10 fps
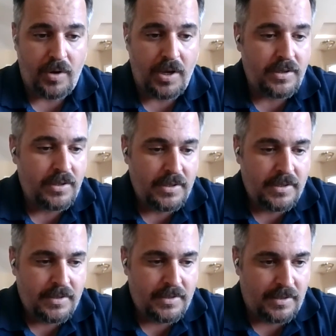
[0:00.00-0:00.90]
and run.
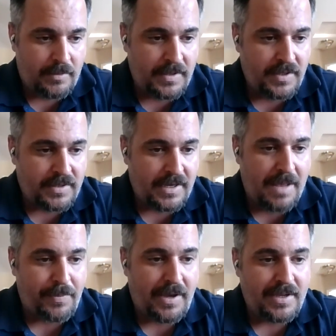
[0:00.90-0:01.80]
I think that
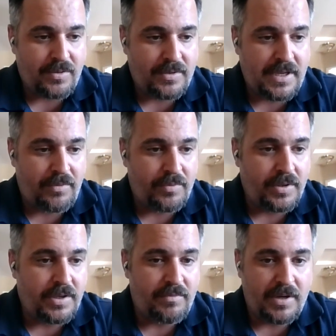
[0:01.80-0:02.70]
Napa High has always had a really
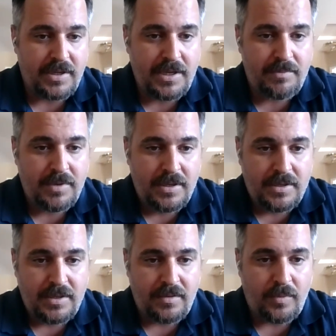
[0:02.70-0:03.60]
good run game
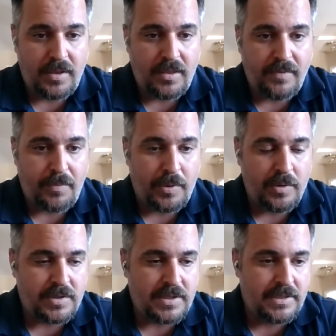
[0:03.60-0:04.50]
in the way that they've
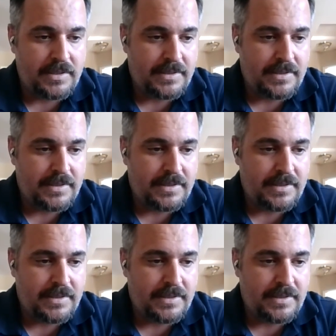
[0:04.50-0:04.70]
approached it.